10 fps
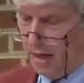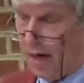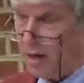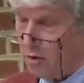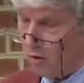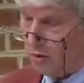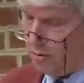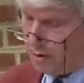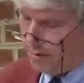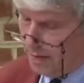I
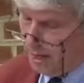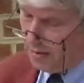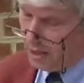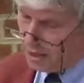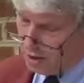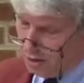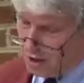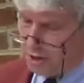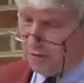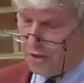conclude. This
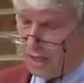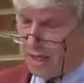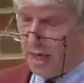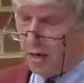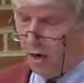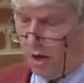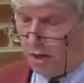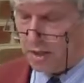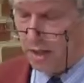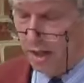notion of seeking
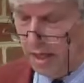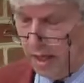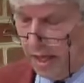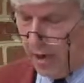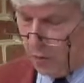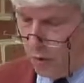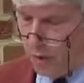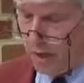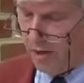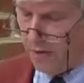God and
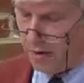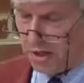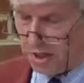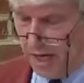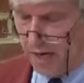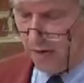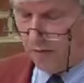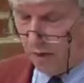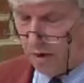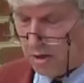working for the sake
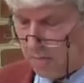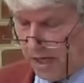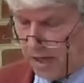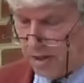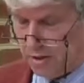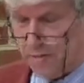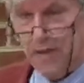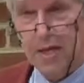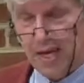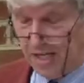of God's pleasure
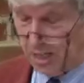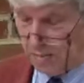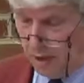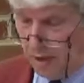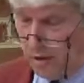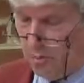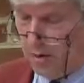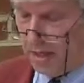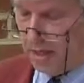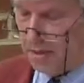is, in my
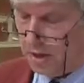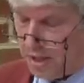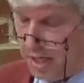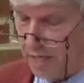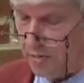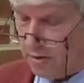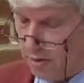opinion, the central